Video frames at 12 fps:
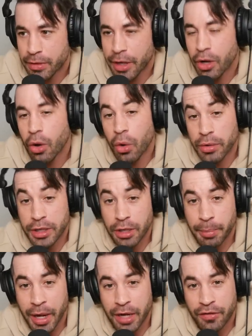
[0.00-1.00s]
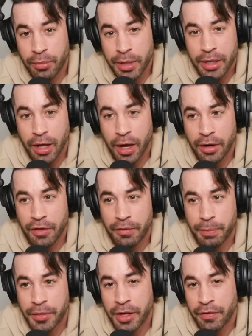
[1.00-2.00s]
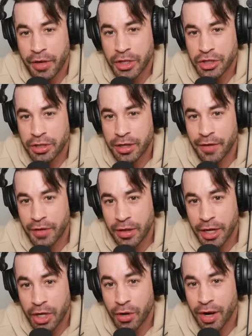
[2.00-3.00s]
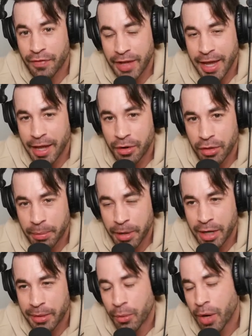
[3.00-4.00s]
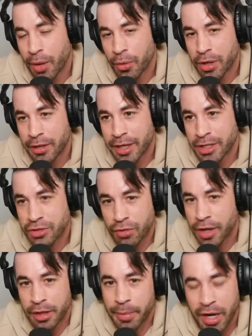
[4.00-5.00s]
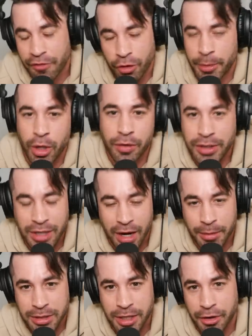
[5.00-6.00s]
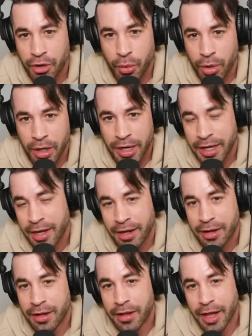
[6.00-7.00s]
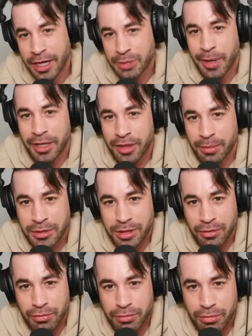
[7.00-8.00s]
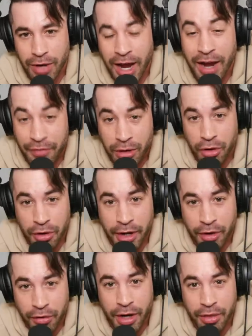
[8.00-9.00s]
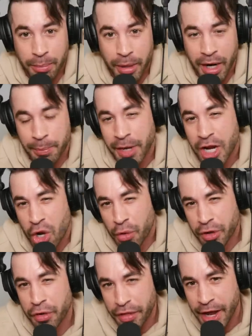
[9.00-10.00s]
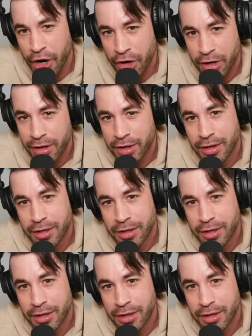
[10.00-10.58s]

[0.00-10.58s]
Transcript: like holding the bike for me kind of, but then eventually I'd have to let go and I have to handle the bike. Like, why wouldn't they just ride the bike for me all the time? That's not going to work. I can't expect them to, I have to learn how to ride the bike, but I know they're there.